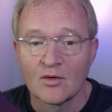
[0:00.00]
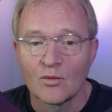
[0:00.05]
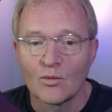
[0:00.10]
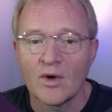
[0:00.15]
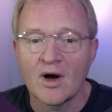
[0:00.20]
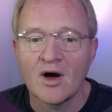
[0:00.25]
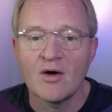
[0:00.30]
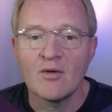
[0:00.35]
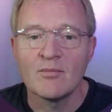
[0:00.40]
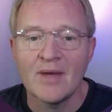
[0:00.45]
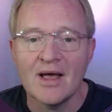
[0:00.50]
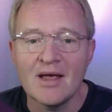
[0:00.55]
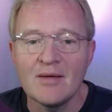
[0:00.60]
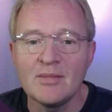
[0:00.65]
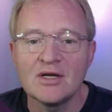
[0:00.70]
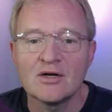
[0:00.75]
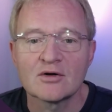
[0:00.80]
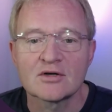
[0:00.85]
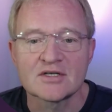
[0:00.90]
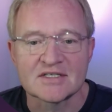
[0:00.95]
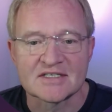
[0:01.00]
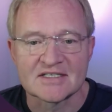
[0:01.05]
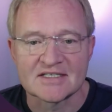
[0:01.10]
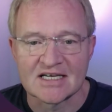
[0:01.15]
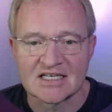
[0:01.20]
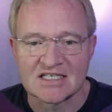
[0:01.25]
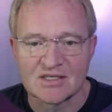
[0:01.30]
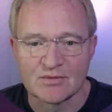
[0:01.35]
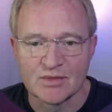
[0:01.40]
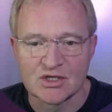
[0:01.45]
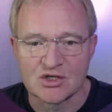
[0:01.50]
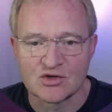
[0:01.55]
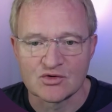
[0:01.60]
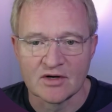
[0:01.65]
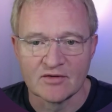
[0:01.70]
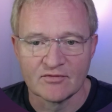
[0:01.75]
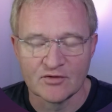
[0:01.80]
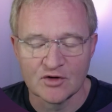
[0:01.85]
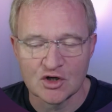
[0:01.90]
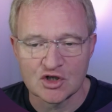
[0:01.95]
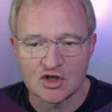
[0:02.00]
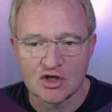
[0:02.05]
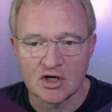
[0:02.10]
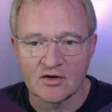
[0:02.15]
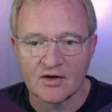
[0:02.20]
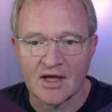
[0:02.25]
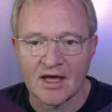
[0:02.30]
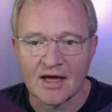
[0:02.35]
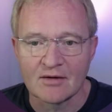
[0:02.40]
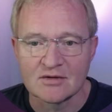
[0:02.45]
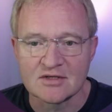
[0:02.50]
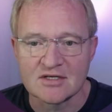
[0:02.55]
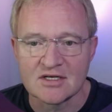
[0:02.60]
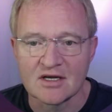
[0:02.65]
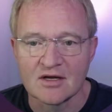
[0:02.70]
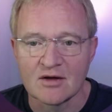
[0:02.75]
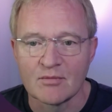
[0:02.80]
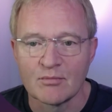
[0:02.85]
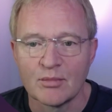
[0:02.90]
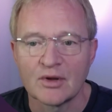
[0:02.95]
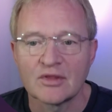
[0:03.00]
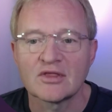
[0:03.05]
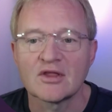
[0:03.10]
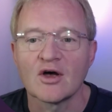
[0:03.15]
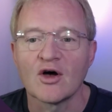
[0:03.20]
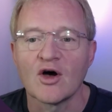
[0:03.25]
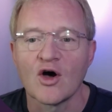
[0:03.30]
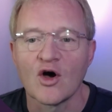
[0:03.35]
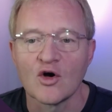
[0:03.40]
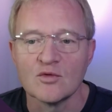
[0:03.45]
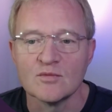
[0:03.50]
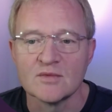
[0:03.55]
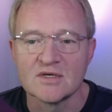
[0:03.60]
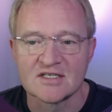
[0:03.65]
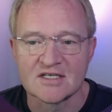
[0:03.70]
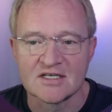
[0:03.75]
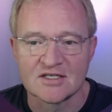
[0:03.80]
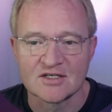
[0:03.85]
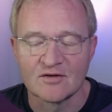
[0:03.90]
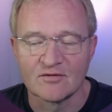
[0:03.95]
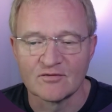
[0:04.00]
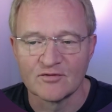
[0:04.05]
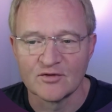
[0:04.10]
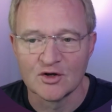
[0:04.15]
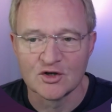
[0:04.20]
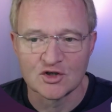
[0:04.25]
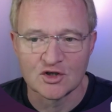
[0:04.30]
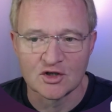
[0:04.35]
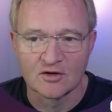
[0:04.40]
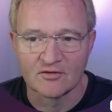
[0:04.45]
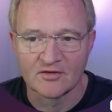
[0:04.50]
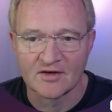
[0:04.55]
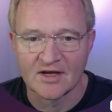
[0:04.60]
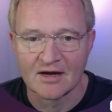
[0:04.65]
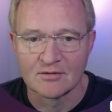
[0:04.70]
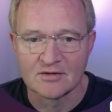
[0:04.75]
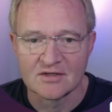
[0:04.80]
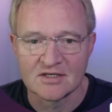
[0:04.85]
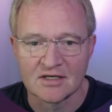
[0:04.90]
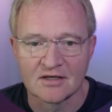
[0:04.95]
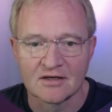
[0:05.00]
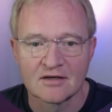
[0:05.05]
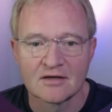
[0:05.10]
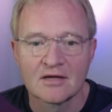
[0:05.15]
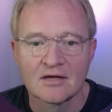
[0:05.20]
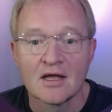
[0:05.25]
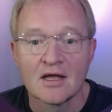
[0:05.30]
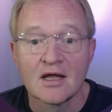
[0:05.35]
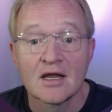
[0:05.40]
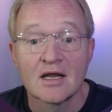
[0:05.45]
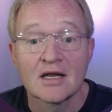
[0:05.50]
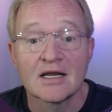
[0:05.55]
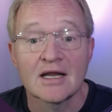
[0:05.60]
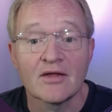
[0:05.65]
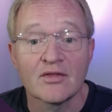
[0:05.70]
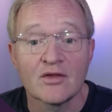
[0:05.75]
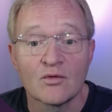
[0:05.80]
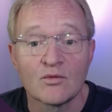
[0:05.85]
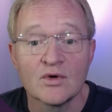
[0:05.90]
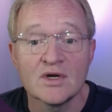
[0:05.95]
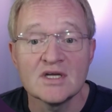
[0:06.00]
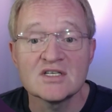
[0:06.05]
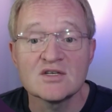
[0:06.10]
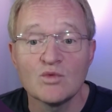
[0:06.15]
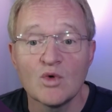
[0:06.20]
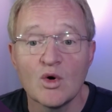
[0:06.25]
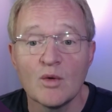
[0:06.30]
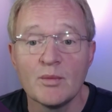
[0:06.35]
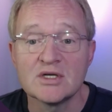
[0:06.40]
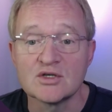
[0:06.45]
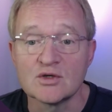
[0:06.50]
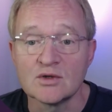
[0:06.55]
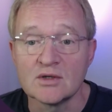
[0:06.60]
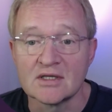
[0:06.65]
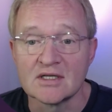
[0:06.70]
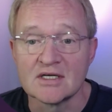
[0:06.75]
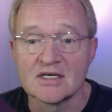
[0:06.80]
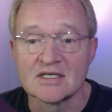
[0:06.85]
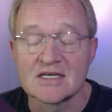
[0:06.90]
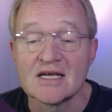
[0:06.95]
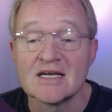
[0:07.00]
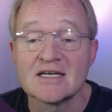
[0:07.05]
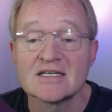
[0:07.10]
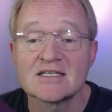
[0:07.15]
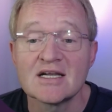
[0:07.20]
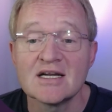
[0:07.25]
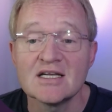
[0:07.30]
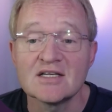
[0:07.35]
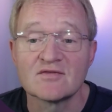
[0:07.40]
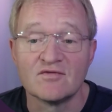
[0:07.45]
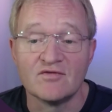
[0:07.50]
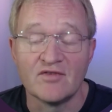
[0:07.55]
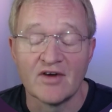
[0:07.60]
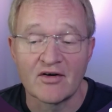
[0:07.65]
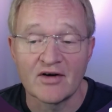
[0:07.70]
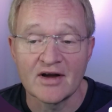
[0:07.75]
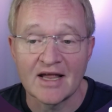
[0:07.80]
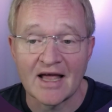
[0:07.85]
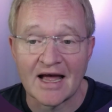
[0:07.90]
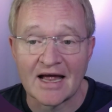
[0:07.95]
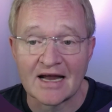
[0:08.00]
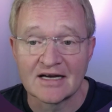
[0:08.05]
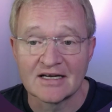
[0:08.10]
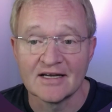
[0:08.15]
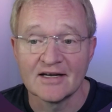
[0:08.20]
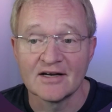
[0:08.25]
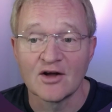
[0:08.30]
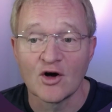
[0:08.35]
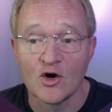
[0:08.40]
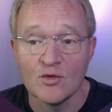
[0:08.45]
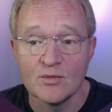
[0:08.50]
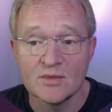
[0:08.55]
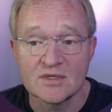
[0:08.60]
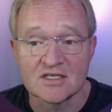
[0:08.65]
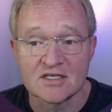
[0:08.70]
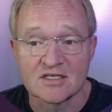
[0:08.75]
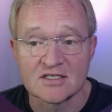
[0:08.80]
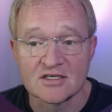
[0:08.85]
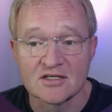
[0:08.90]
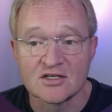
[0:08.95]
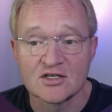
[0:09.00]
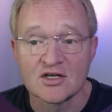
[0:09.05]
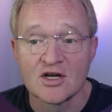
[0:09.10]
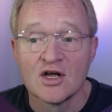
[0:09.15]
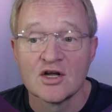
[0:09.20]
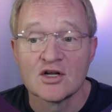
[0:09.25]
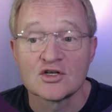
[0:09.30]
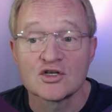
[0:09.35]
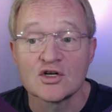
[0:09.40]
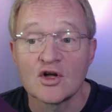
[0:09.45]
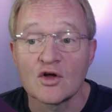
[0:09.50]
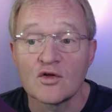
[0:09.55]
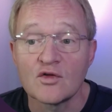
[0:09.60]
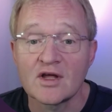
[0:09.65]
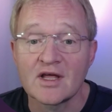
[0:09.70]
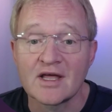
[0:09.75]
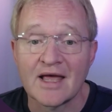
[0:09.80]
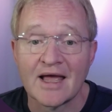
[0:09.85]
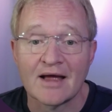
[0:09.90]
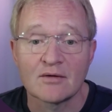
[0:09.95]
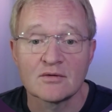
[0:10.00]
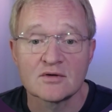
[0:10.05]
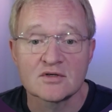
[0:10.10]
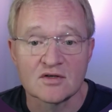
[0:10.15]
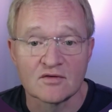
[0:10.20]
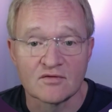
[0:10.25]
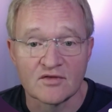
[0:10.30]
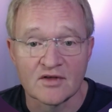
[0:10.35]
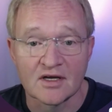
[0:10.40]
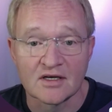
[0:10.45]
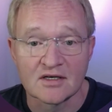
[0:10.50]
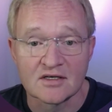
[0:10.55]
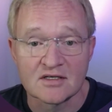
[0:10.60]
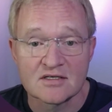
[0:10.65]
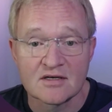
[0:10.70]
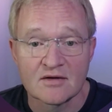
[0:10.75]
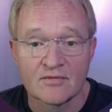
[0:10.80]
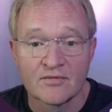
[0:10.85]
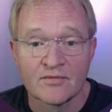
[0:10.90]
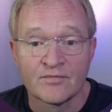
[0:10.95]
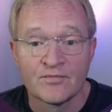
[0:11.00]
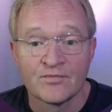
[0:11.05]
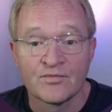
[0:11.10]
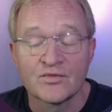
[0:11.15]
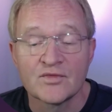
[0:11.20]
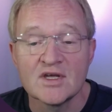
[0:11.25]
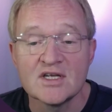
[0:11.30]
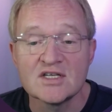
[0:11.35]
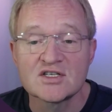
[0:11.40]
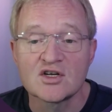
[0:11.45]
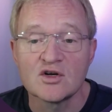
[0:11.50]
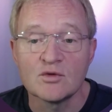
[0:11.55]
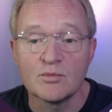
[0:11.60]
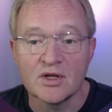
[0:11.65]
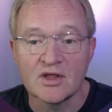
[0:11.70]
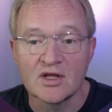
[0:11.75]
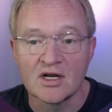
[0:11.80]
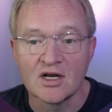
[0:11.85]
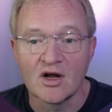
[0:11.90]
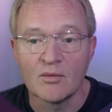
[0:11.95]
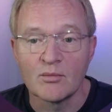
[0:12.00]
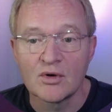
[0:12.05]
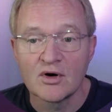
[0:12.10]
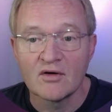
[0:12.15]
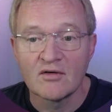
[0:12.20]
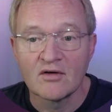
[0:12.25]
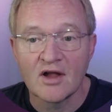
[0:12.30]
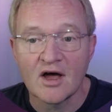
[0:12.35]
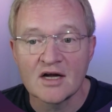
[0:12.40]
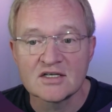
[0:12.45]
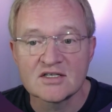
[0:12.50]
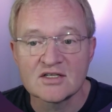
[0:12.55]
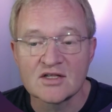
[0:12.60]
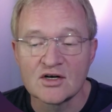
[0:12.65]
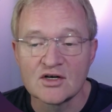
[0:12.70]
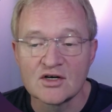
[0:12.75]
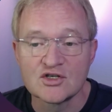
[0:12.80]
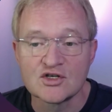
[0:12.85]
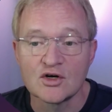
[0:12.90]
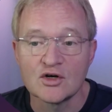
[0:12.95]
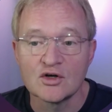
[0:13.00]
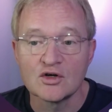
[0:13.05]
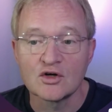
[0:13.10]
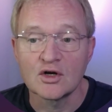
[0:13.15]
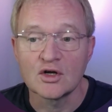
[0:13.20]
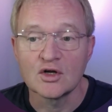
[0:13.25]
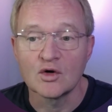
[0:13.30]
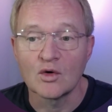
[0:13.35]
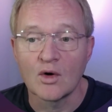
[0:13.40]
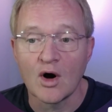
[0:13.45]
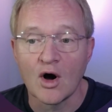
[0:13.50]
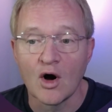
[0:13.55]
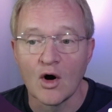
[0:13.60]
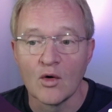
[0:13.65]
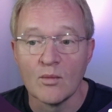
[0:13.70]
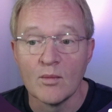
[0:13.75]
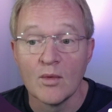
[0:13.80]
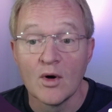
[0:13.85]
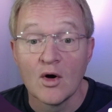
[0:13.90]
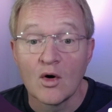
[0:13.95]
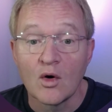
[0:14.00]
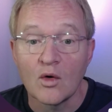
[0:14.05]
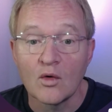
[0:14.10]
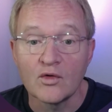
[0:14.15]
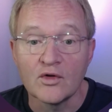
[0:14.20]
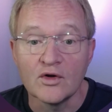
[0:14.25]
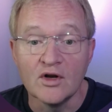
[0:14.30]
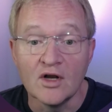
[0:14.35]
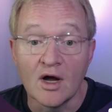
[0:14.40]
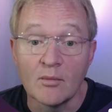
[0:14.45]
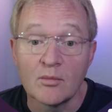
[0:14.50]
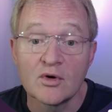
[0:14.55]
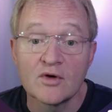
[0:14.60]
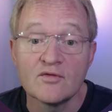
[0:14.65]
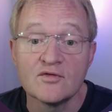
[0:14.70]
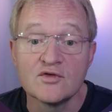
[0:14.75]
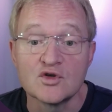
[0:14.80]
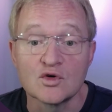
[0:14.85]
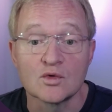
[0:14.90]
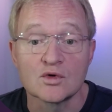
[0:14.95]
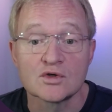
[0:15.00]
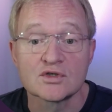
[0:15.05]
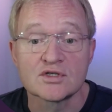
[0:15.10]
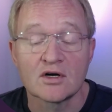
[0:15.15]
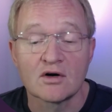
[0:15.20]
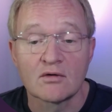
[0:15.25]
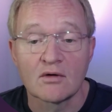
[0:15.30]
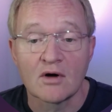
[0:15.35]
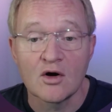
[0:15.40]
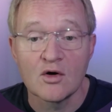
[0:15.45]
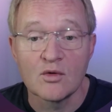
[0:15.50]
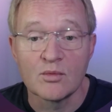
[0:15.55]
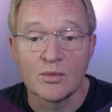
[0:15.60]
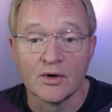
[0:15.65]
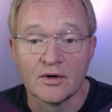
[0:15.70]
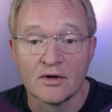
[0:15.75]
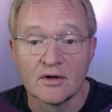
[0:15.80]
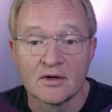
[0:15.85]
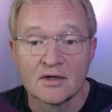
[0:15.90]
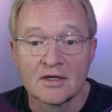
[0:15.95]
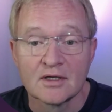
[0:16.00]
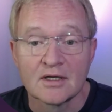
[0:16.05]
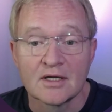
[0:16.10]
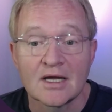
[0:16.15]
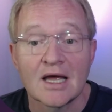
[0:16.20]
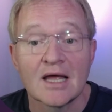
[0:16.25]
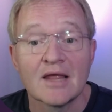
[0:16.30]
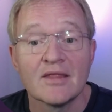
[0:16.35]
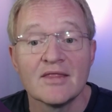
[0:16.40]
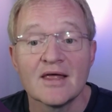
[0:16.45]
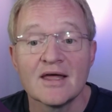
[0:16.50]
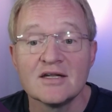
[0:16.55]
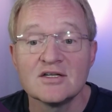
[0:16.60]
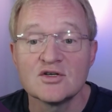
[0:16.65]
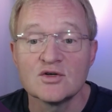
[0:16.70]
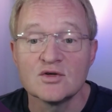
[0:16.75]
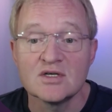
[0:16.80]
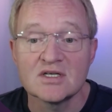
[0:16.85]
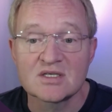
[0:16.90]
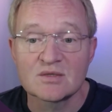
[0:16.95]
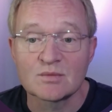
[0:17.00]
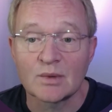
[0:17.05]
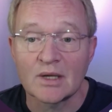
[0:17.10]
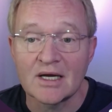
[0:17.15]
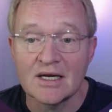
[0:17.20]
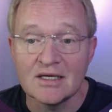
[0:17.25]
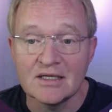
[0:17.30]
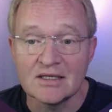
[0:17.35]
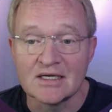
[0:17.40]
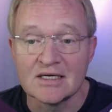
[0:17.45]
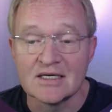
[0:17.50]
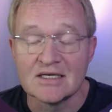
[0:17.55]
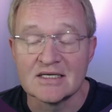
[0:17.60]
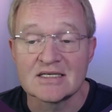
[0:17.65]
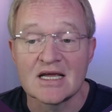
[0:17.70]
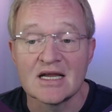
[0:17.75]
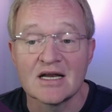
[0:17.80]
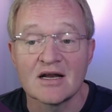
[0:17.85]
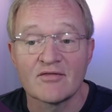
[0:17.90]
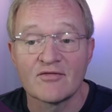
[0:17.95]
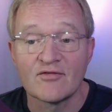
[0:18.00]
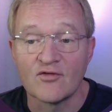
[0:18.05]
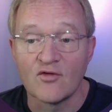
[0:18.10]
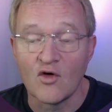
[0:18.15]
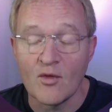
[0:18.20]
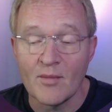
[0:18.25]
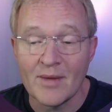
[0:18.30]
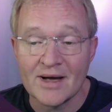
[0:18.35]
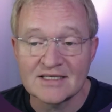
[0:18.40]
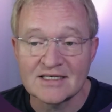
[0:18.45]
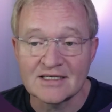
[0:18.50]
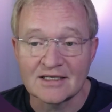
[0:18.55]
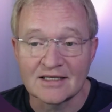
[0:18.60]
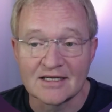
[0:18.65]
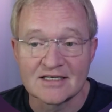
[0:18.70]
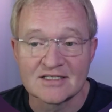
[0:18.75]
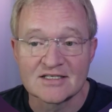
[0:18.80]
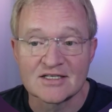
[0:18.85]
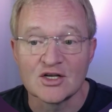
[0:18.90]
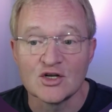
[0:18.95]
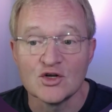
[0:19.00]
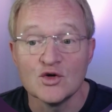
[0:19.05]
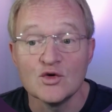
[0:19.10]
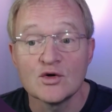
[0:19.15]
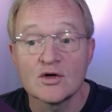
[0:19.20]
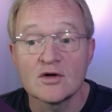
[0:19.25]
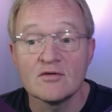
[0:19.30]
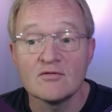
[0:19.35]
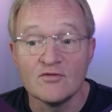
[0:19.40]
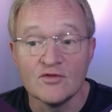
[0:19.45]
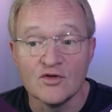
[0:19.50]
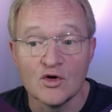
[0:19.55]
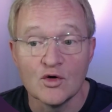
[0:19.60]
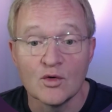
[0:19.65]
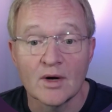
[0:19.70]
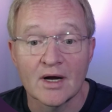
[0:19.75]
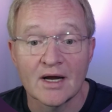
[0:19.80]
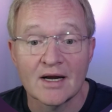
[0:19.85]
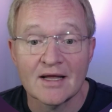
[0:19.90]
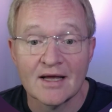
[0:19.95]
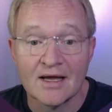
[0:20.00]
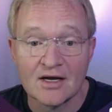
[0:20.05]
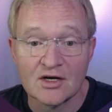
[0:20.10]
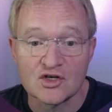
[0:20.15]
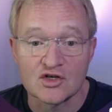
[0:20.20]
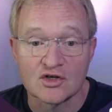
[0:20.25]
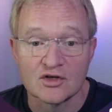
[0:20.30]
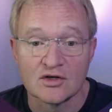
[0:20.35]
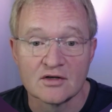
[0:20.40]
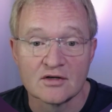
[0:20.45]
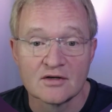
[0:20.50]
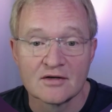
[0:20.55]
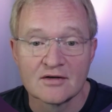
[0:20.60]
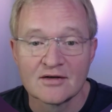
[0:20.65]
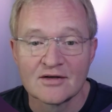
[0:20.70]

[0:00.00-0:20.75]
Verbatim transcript: Well, maybe not a Sesame Street version of counting, but the Home Assistant version of counting. Now the reason we'll be doing this is that it's very handy in Home Assistant to know the counts of things. These could be the number of lights that are turned on in your home or the number of doors that are open, and then to display these in a formatted list that you can view and action.